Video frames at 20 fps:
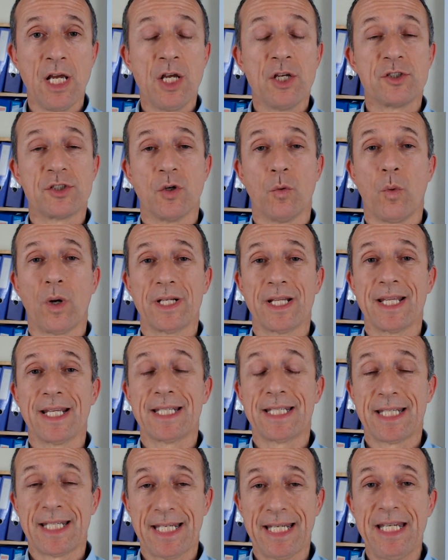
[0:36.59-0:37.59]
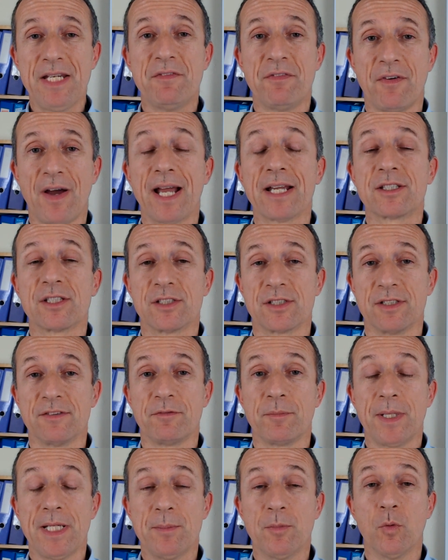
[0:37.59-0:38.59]
So one of the key factors
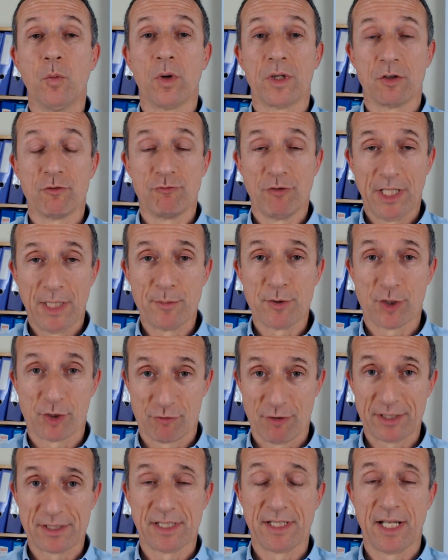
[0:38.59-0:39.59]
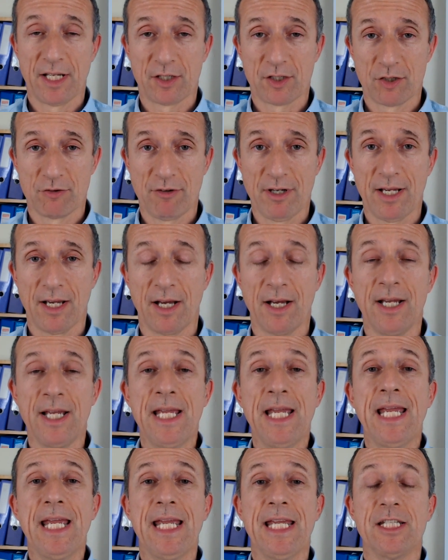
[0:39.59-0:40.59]
if people want to really progress in their career
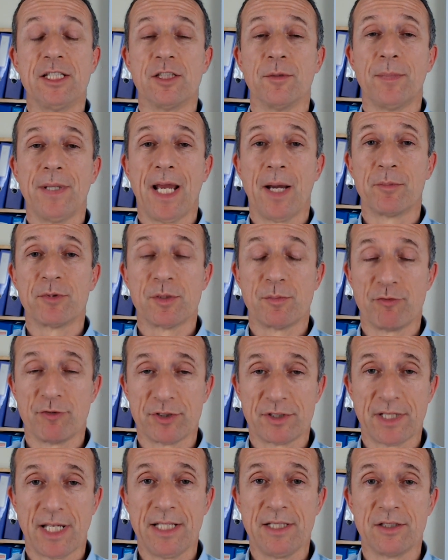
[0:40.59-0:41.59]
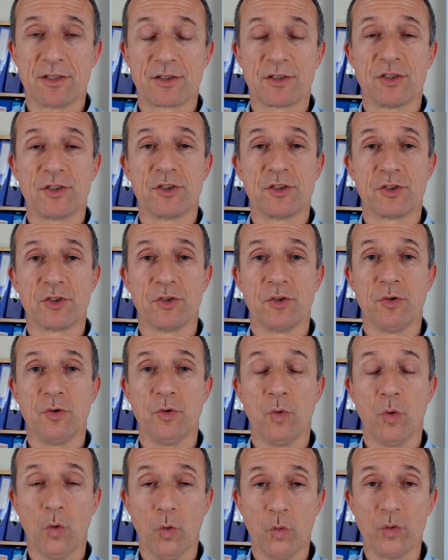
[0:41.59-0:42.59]
is to be able to present
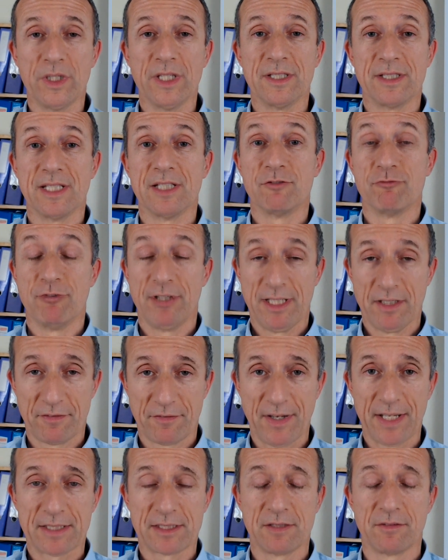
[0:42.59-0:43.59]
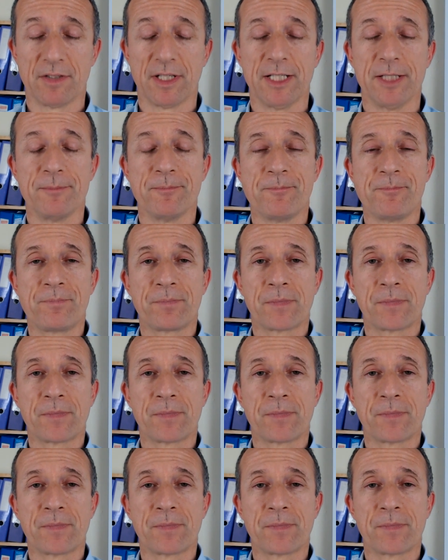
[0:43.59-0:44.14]
to audiences really effectively.